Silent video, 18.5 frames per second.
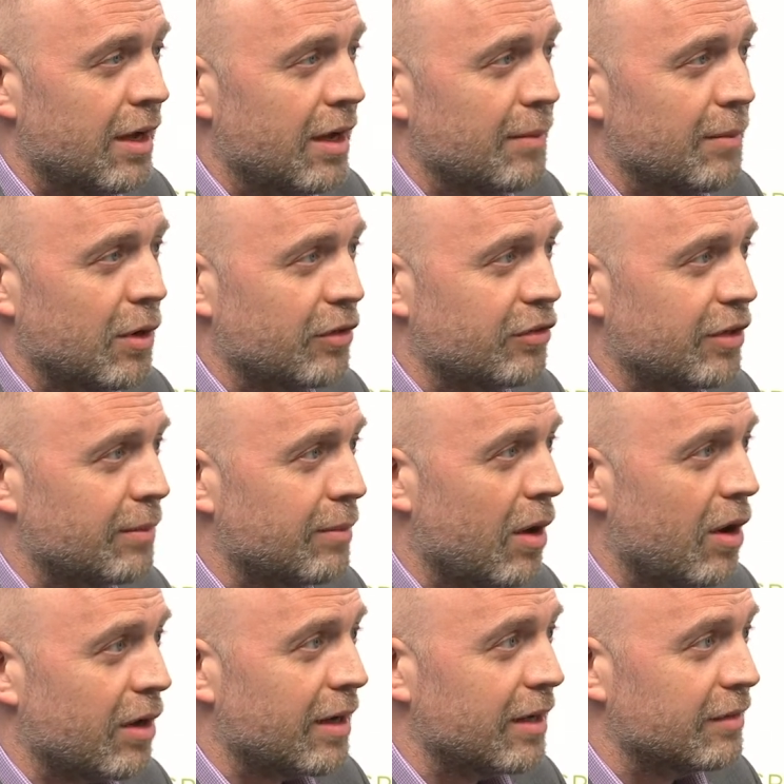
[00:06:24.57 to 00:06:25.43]
emerging
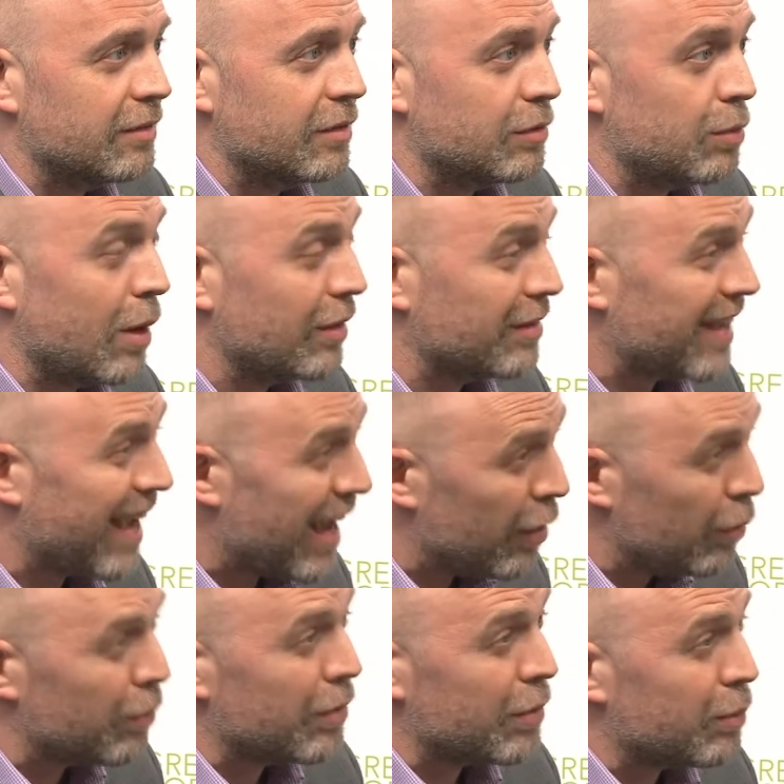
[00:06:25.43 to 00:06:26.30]
markets as well to
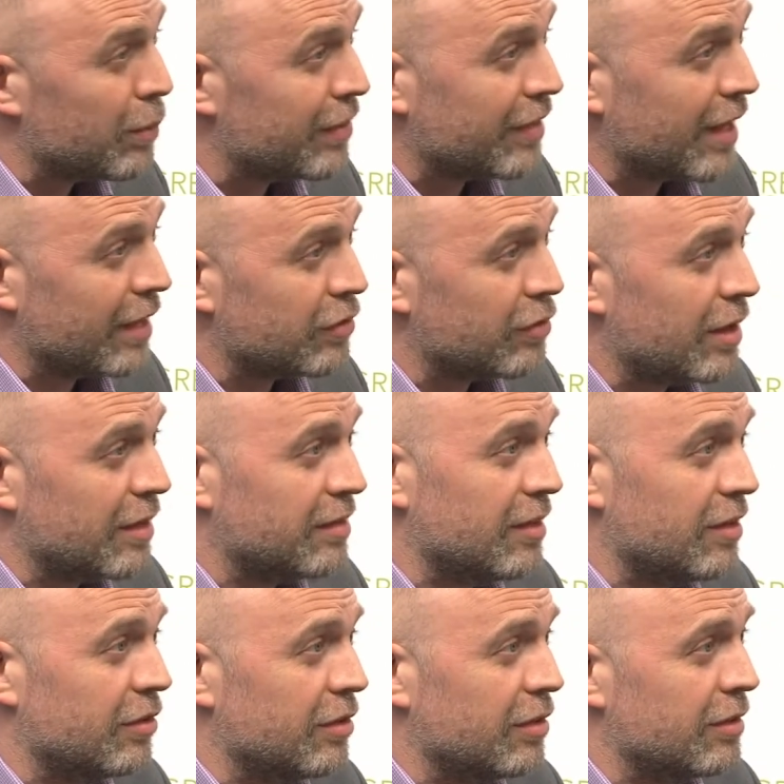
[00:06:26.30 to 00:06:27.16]
help them with that
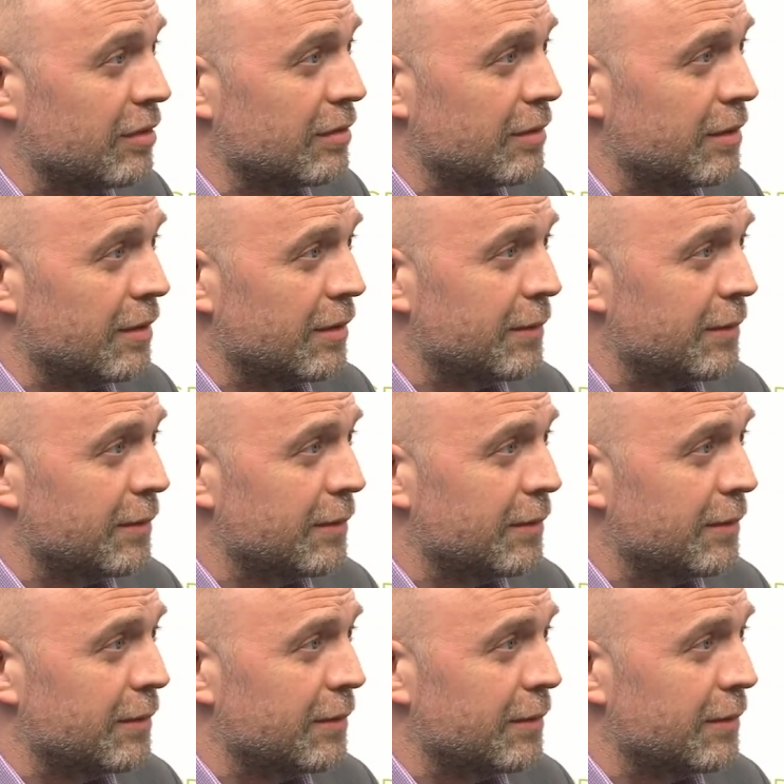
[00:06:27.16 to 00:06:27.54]
transition.